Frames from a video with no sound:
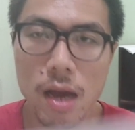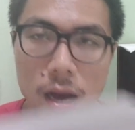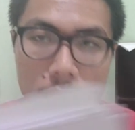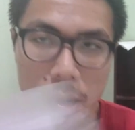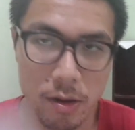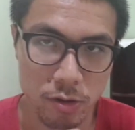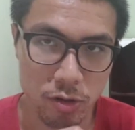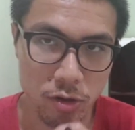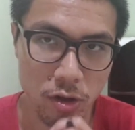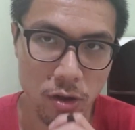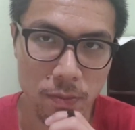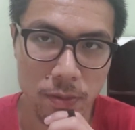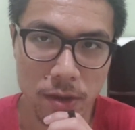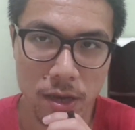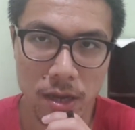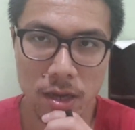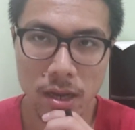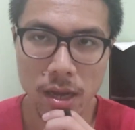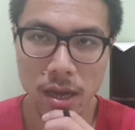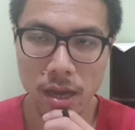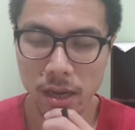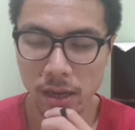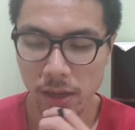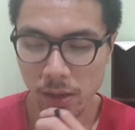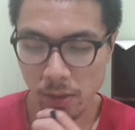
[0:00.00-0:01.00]
I'll stop here
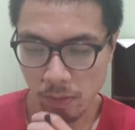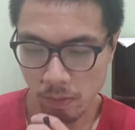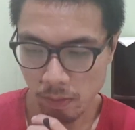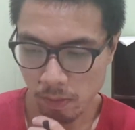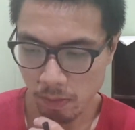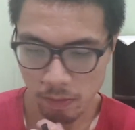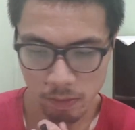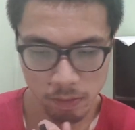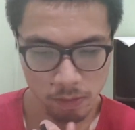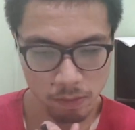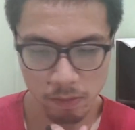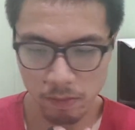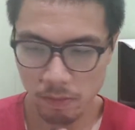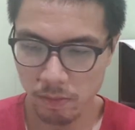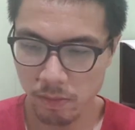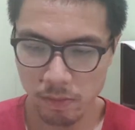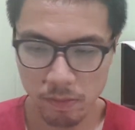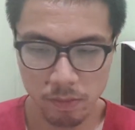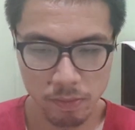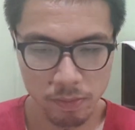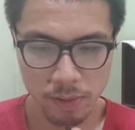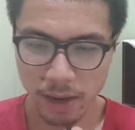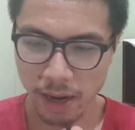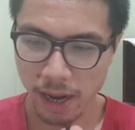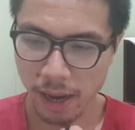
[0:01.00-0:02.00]
and
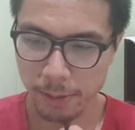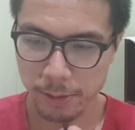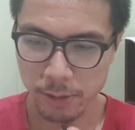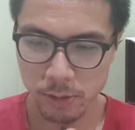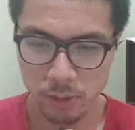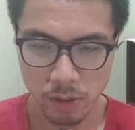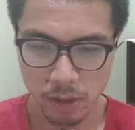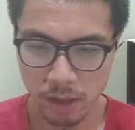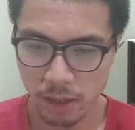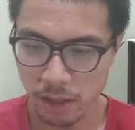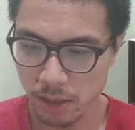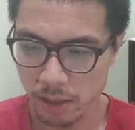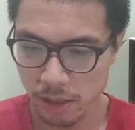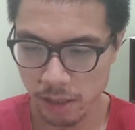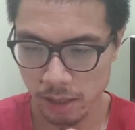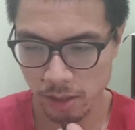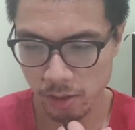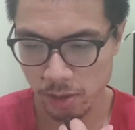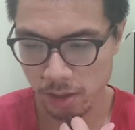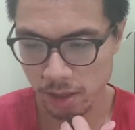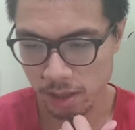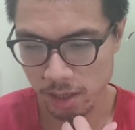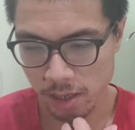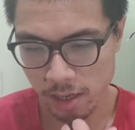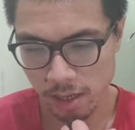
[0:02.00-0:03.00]
Perhaps we'll
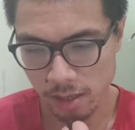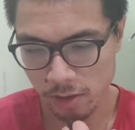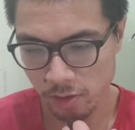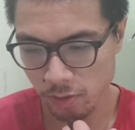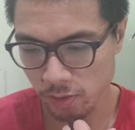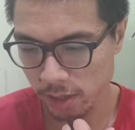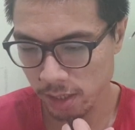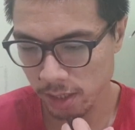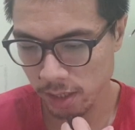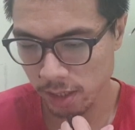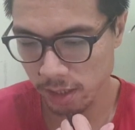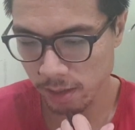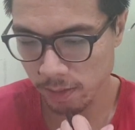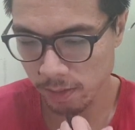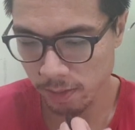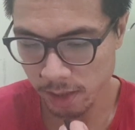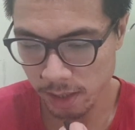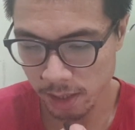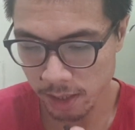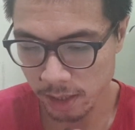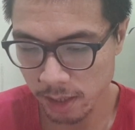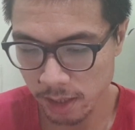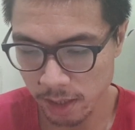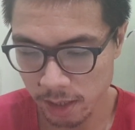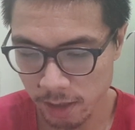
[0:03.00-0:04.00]
continue another read some
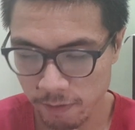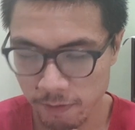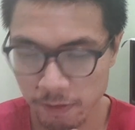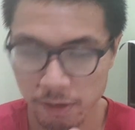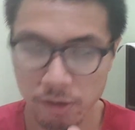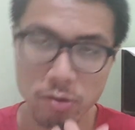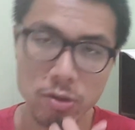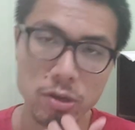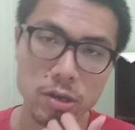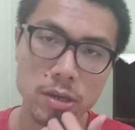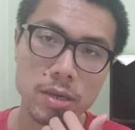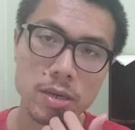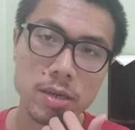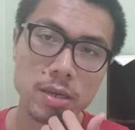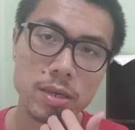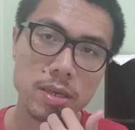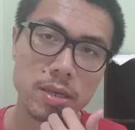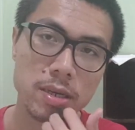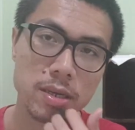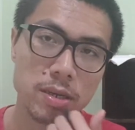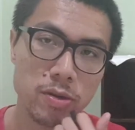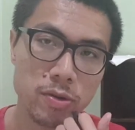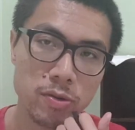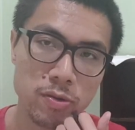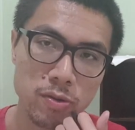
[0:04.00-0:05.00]
days in the future.
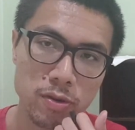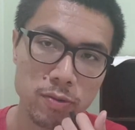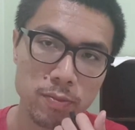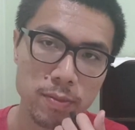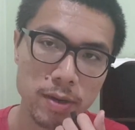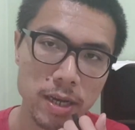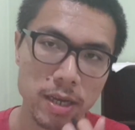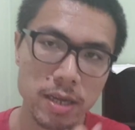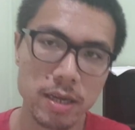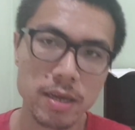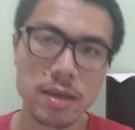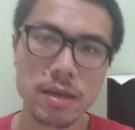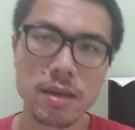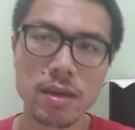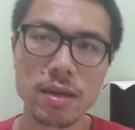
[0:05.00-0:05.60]
See you. Goodbye.